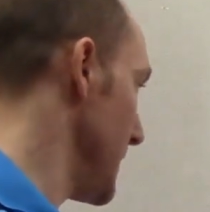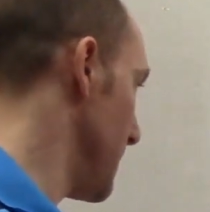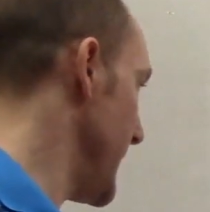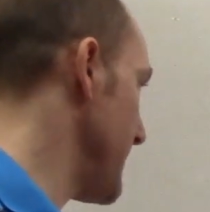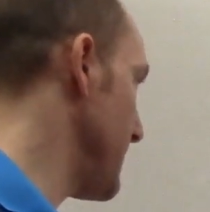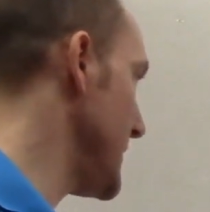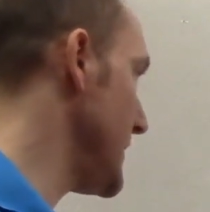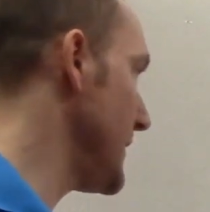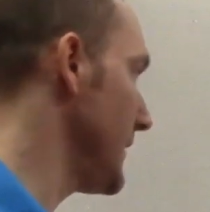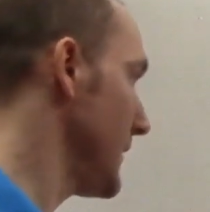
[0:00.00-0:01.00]
might
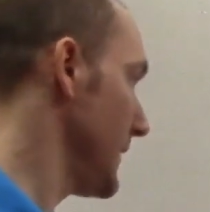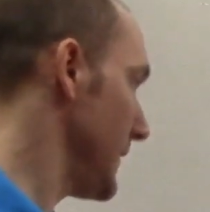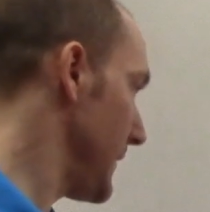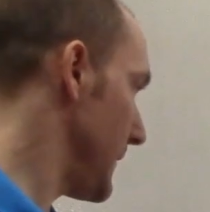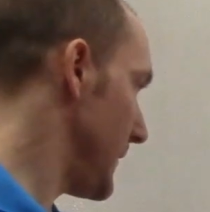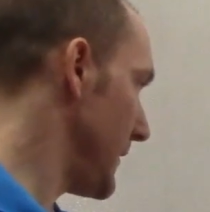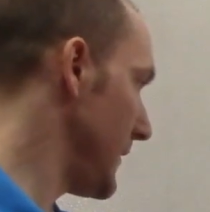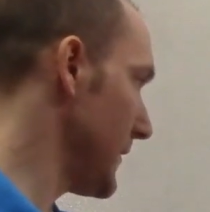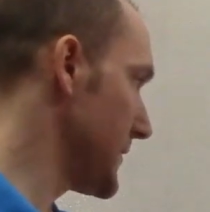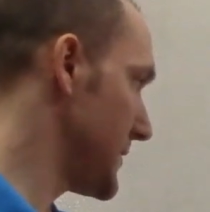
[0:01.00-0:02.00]
be,
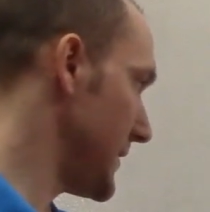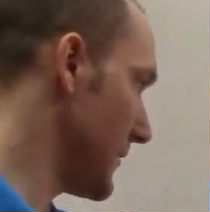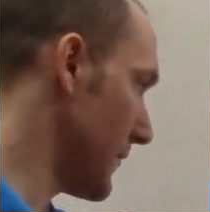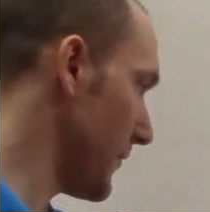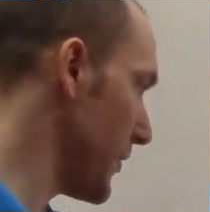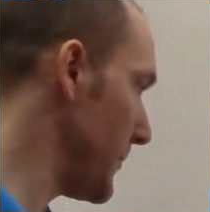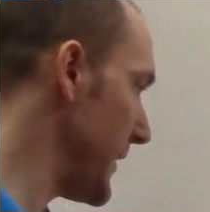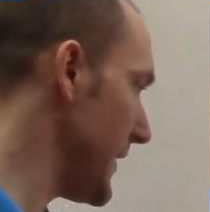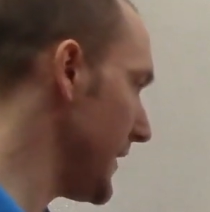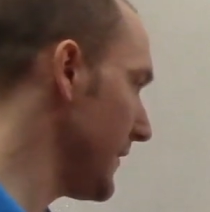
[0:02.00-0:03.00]
let's see, referred
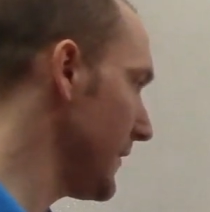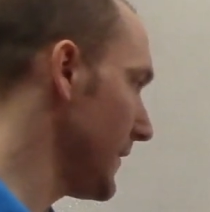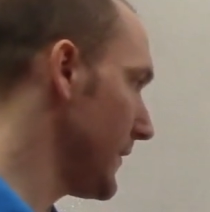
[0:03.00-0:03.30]
pain.